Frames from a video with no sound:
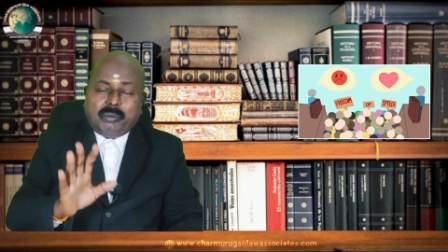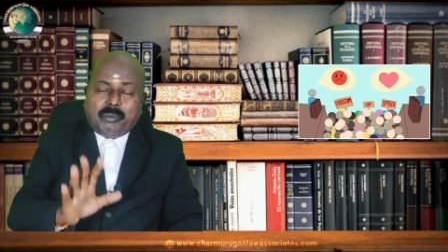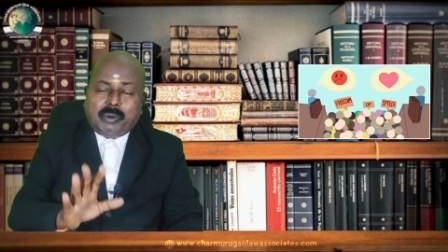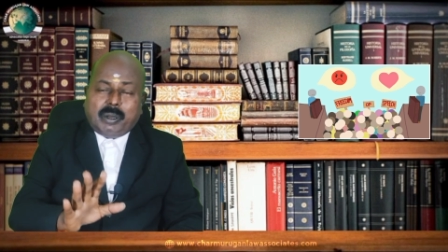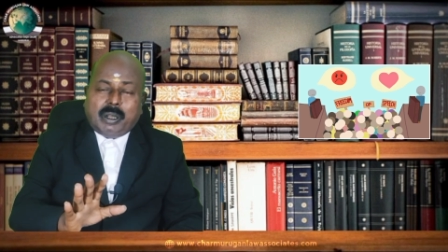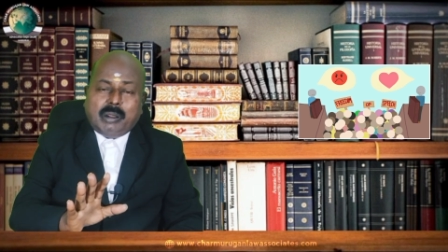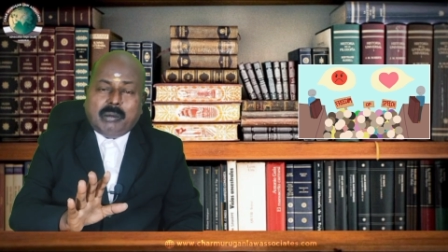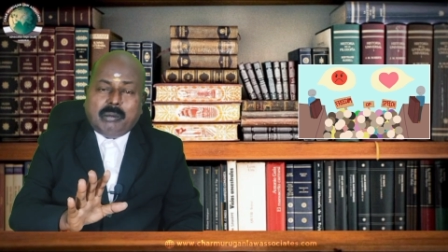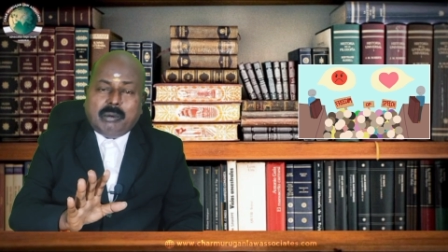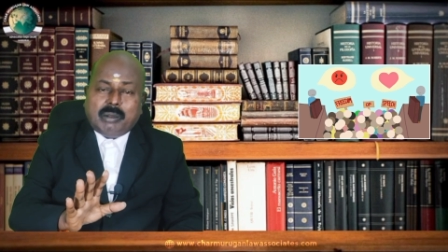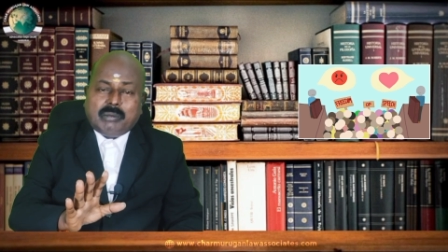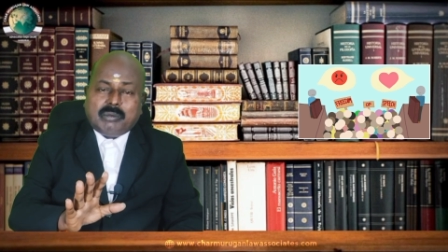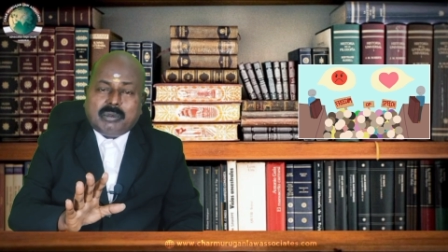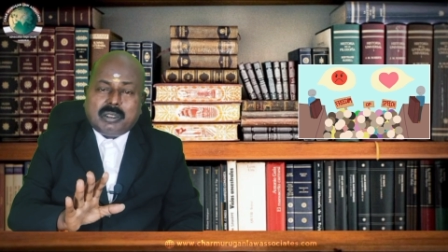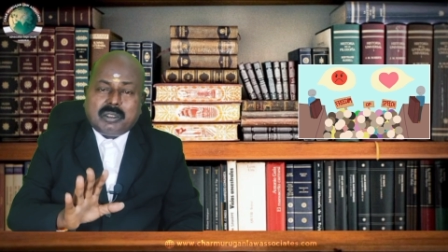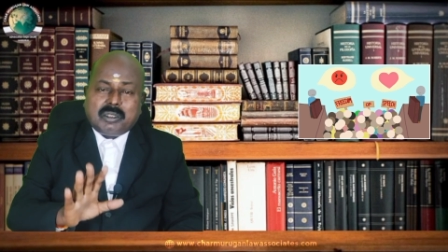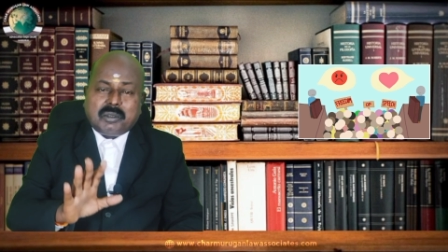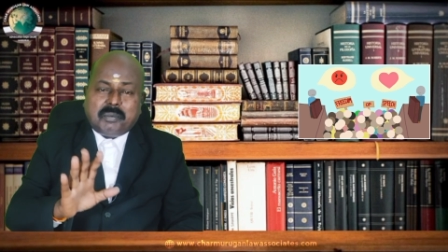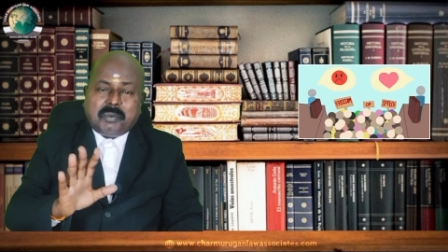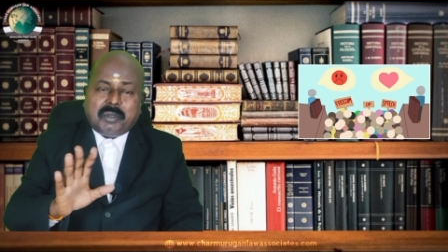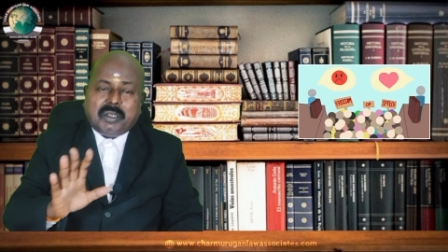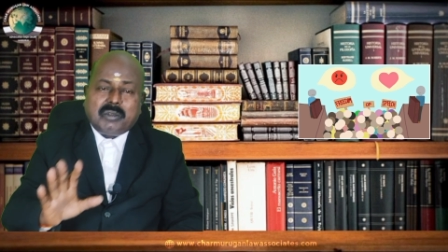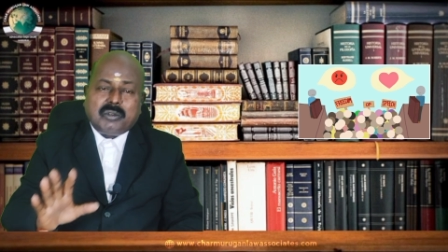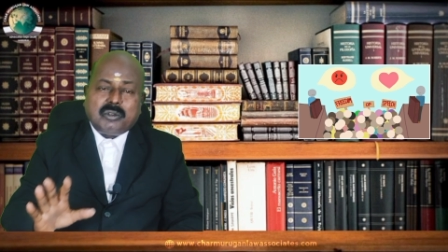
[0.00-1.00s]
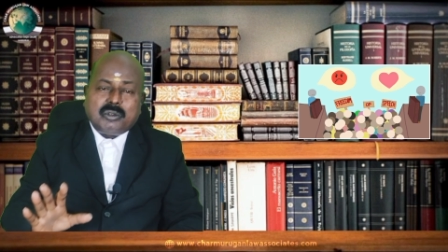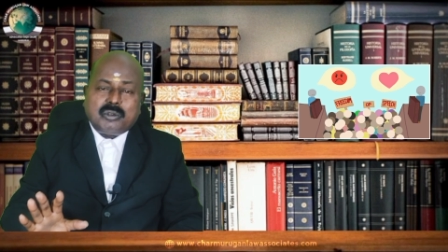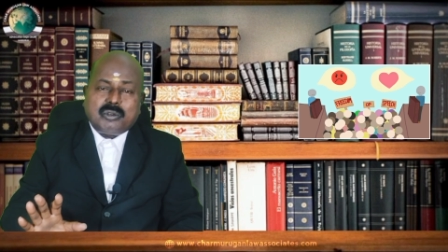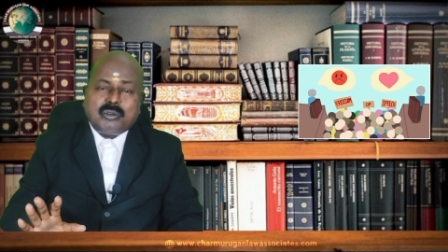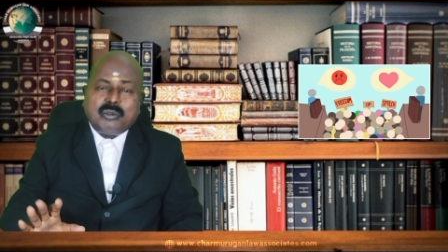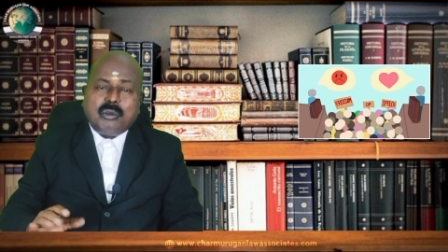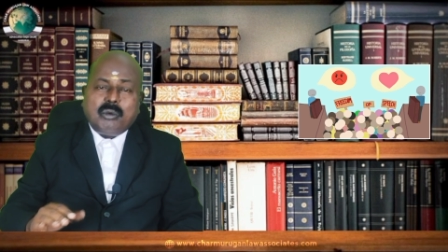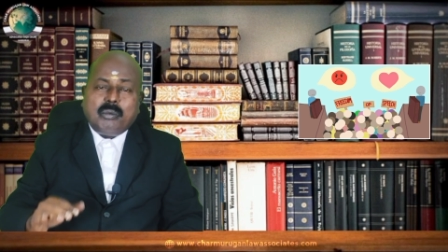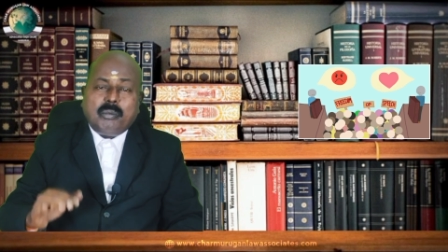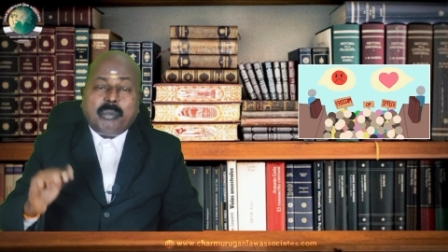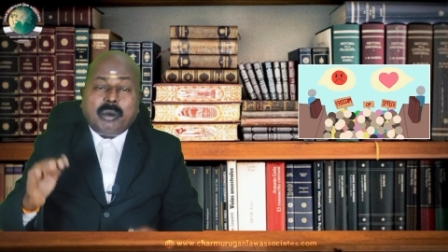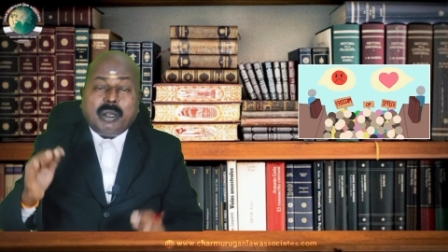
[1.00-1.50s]
freedom of the speech is
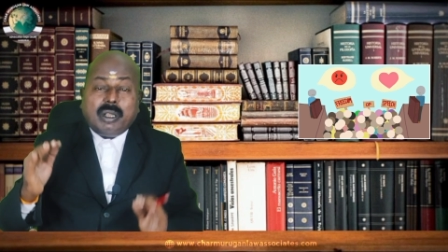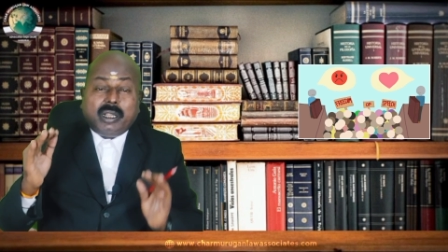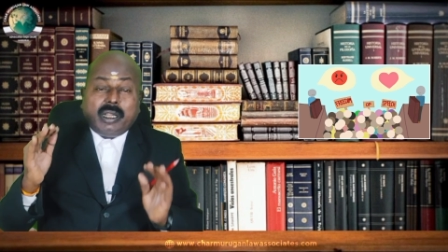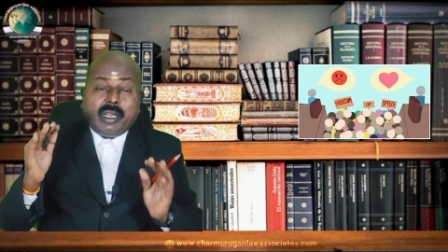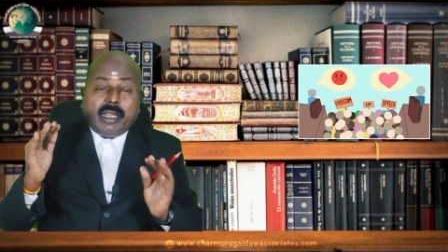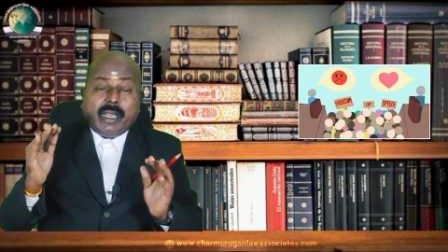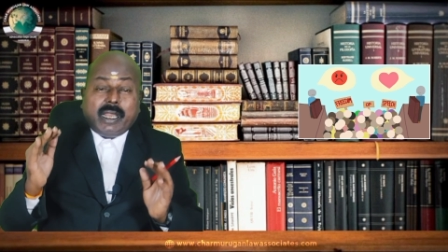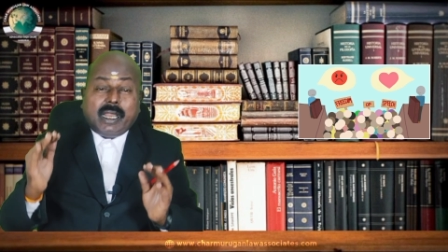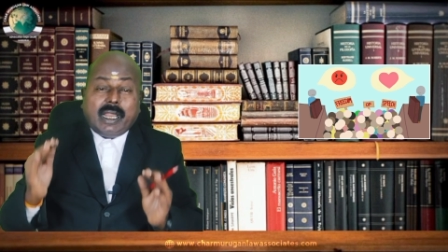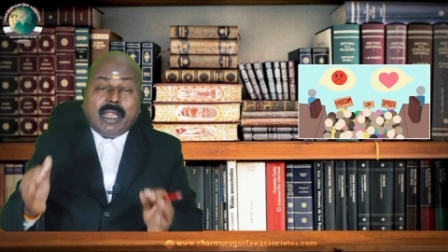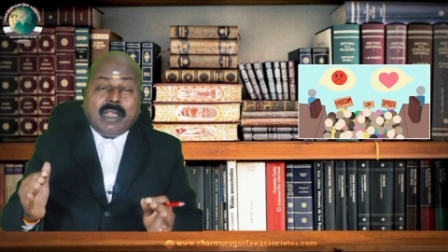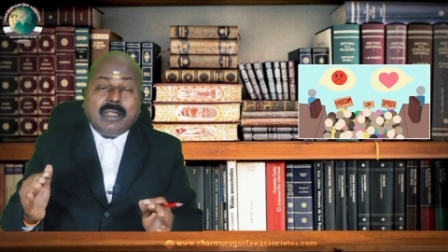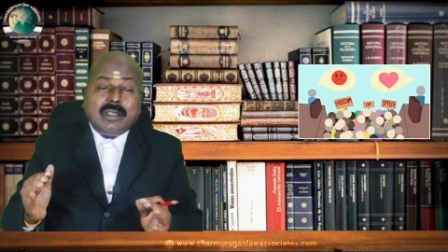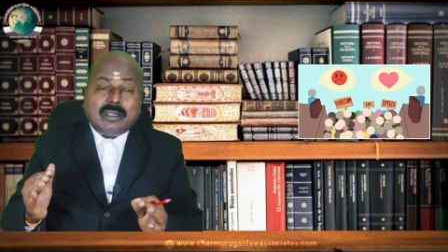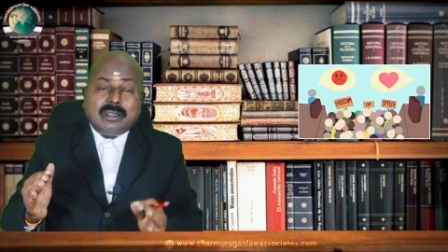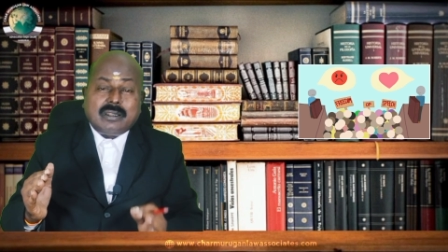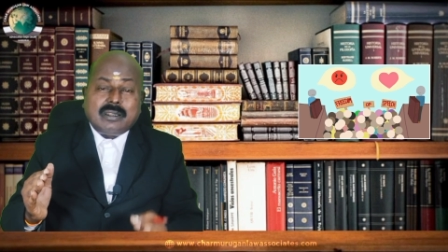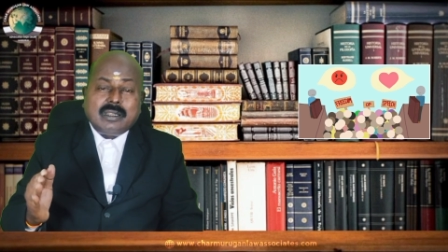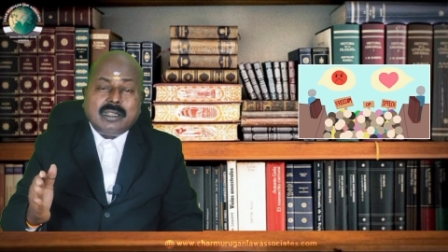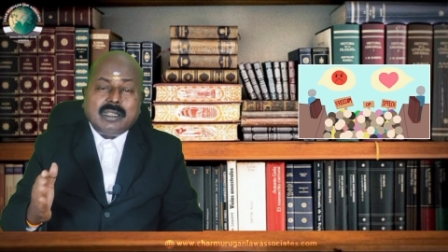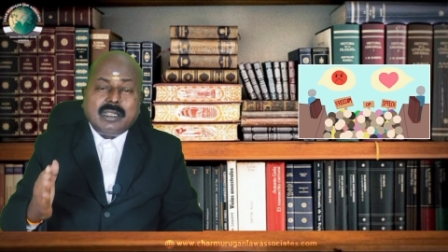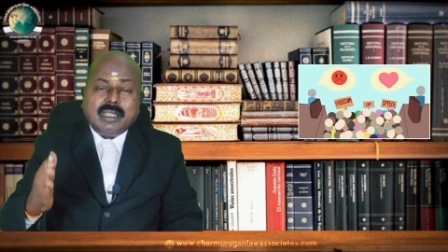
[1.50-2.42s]
so but it's